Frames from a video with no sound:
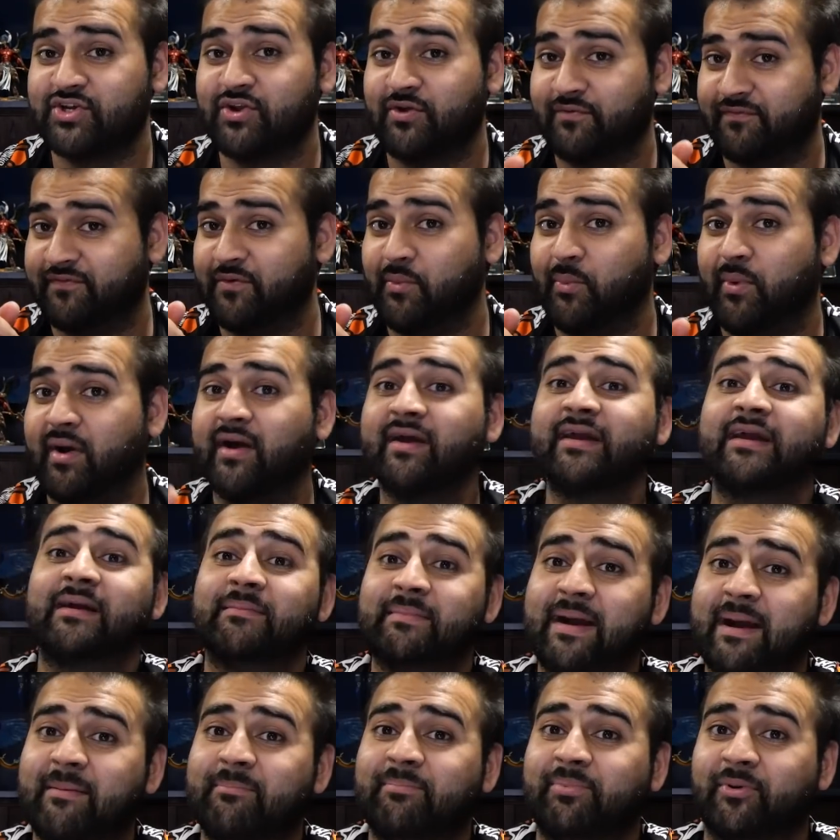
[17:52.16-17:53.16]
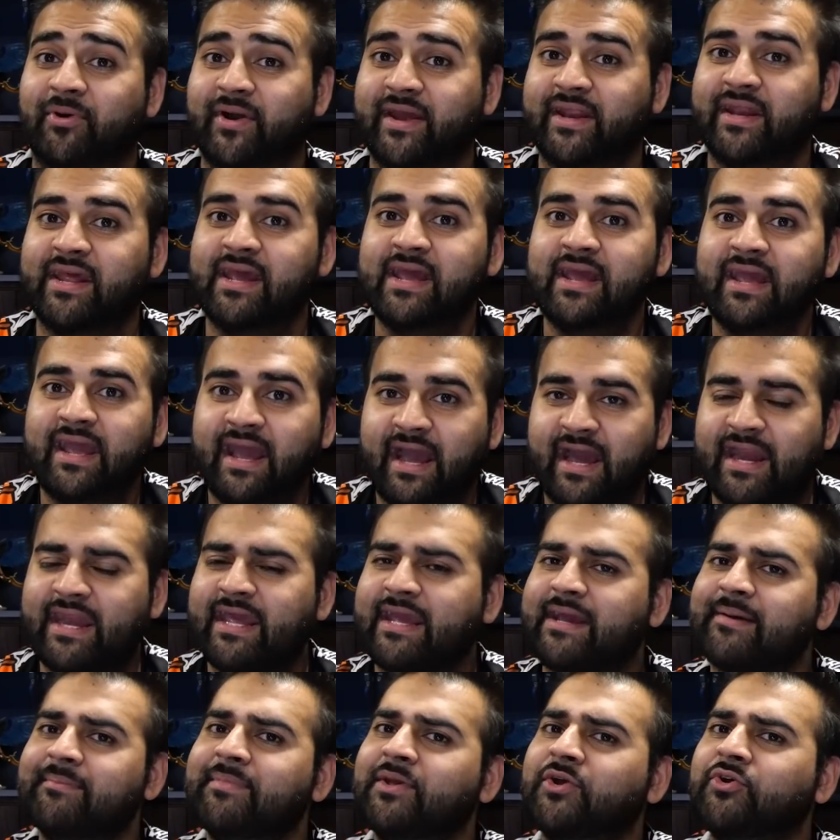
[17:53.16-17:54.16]
for 1 command point, and
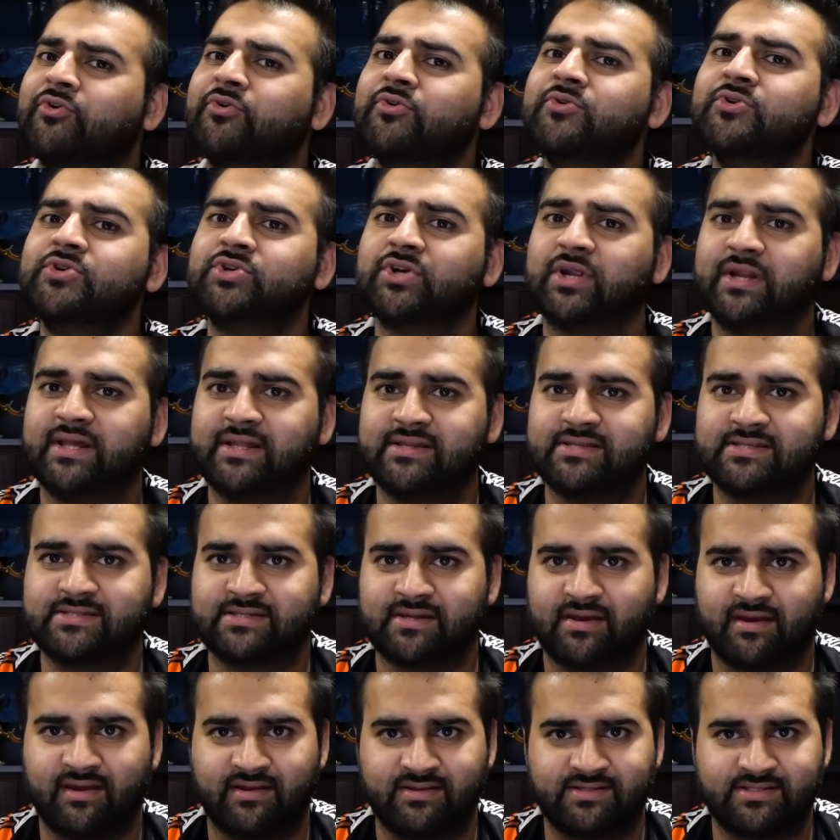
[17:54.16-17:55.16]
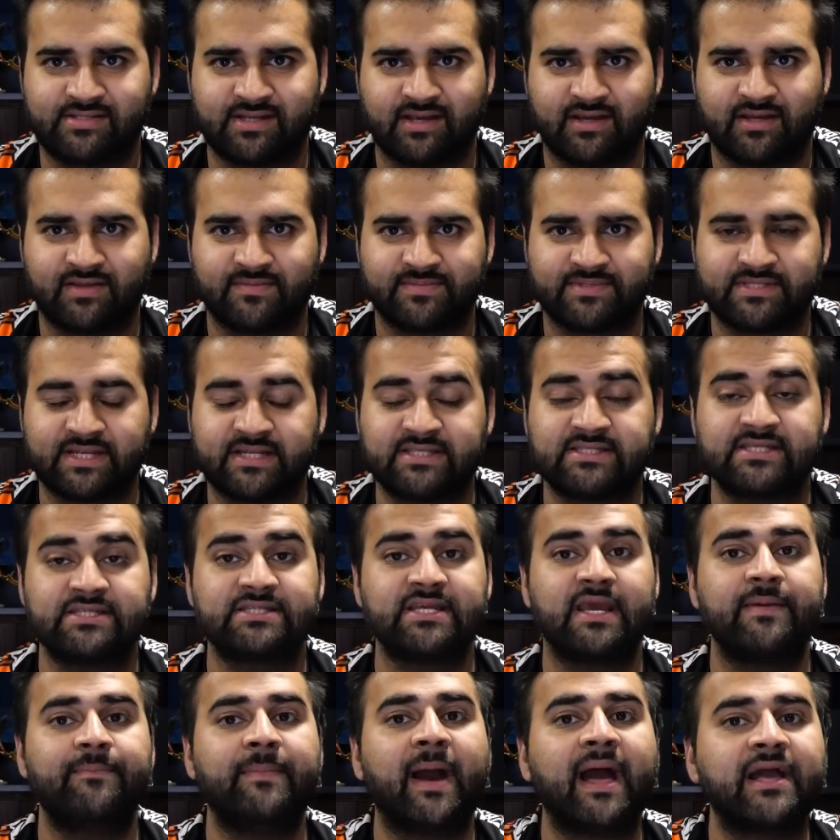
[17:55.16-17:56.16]
it can be crucial in certain circumstances.
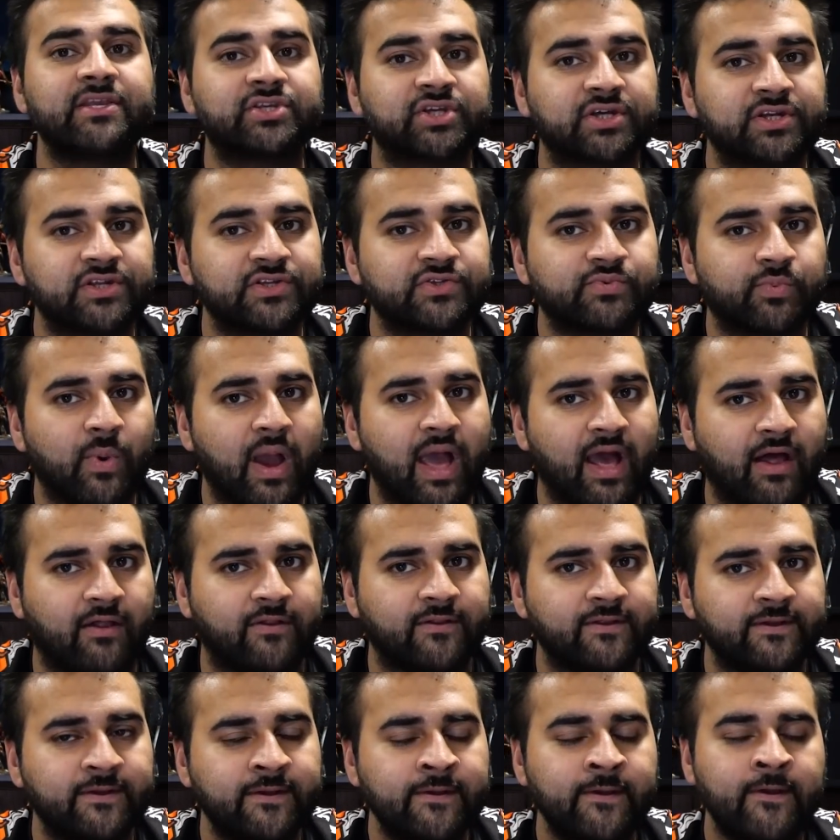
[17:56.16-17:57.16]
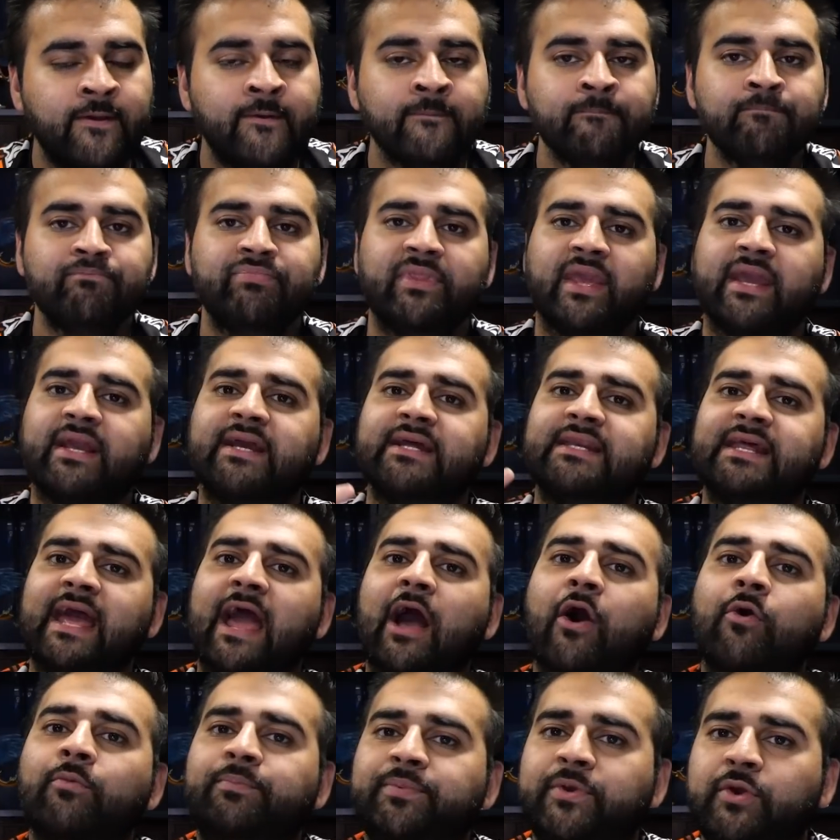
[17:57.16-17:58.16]
Imagine as well, it could
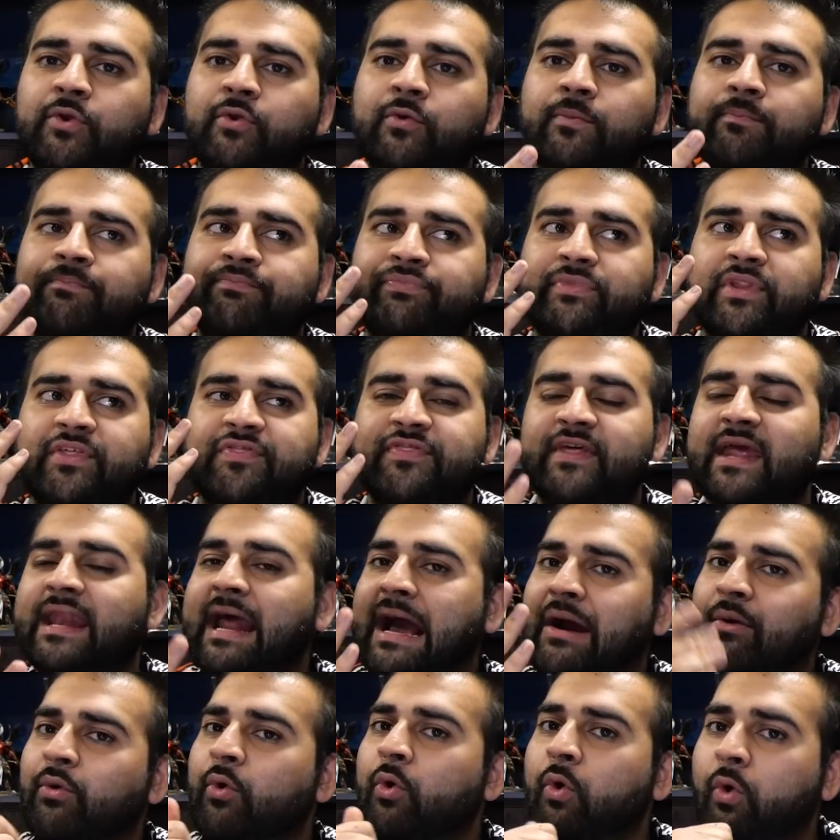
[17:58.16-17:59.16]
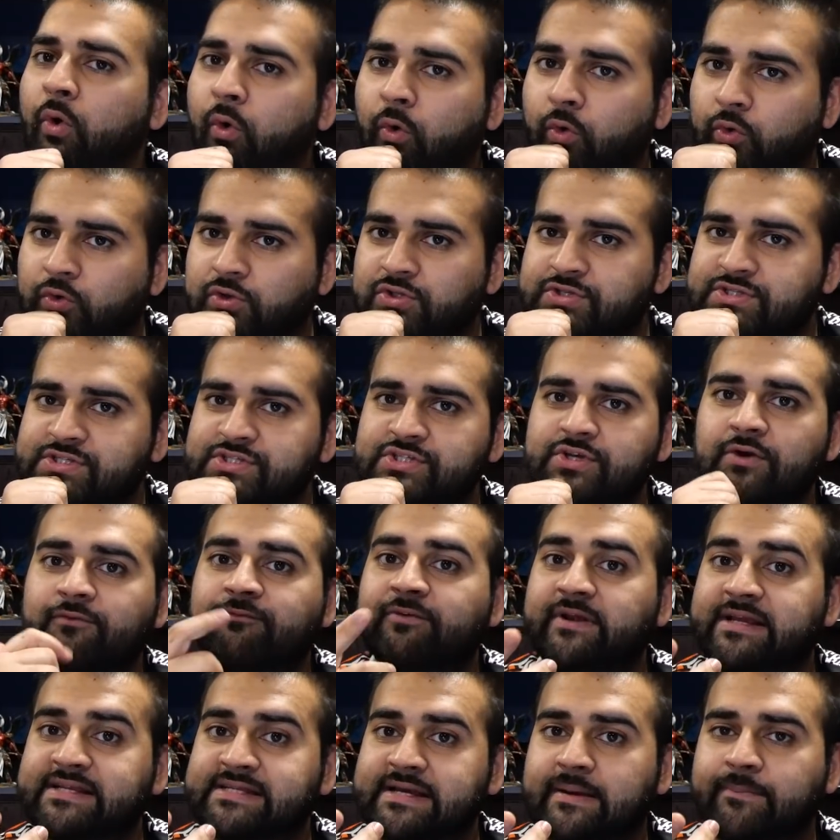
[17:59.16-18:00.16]
help you thin out hordes. So
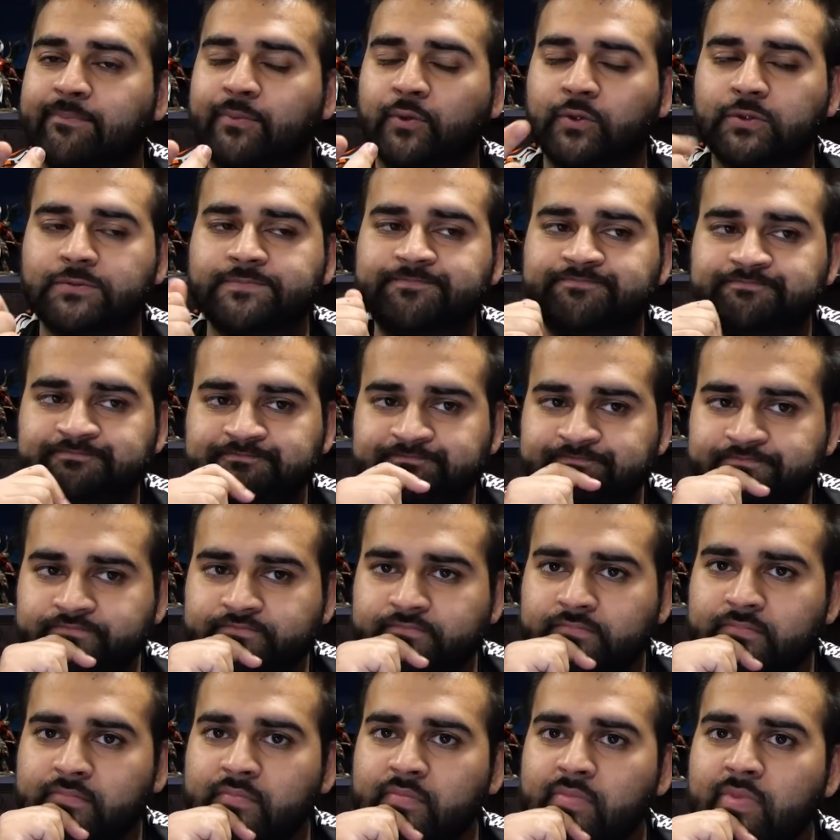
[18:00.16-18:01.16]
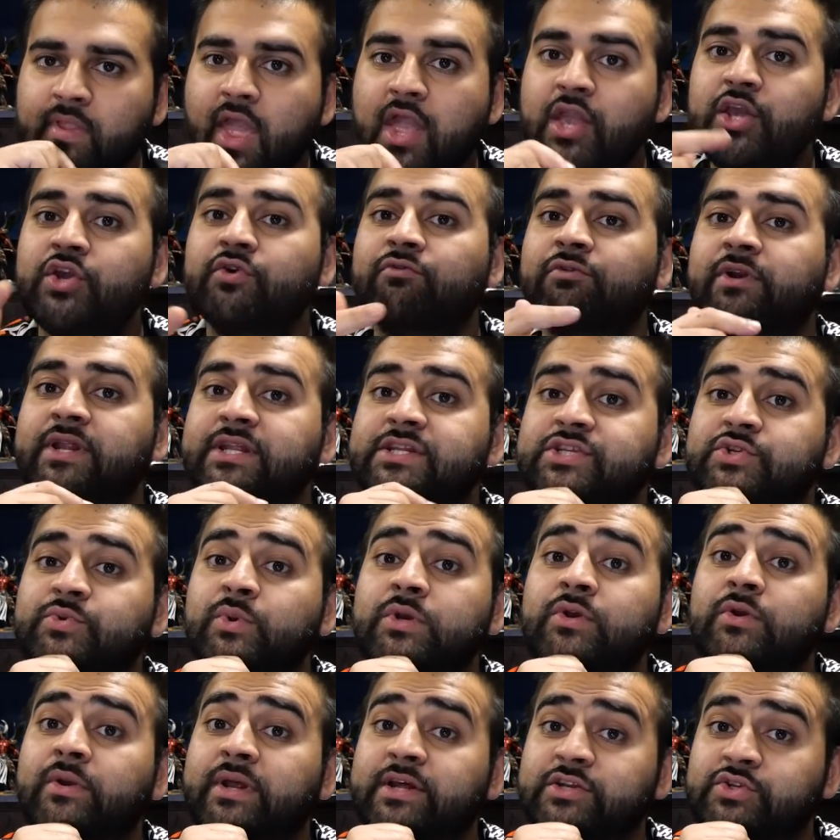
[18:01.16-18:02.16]
for example, you run into a
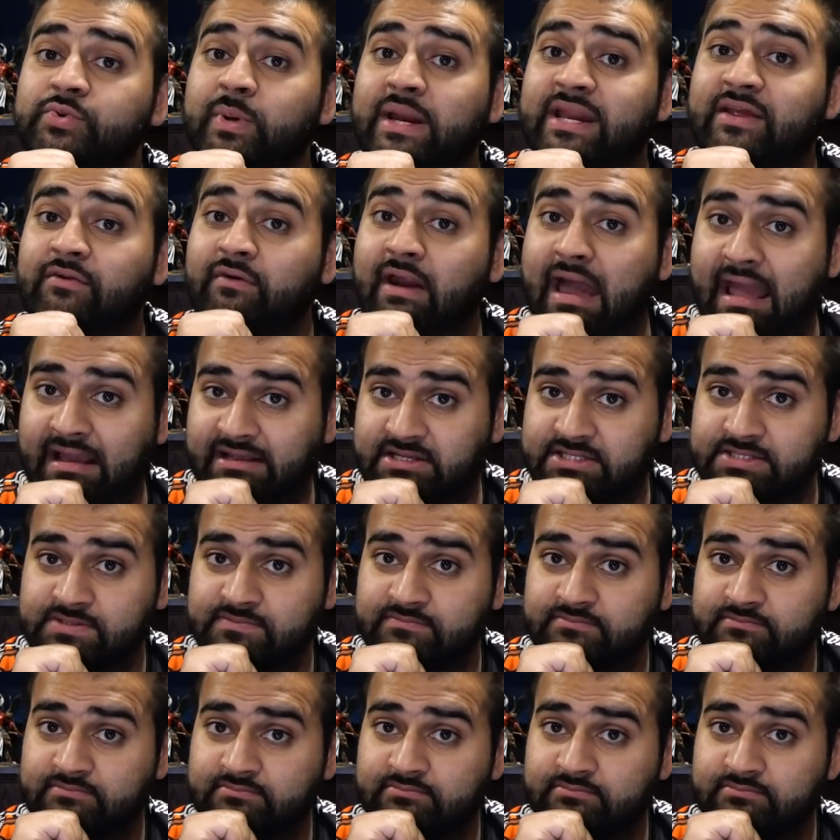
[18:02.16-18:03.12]
unit of 20 racks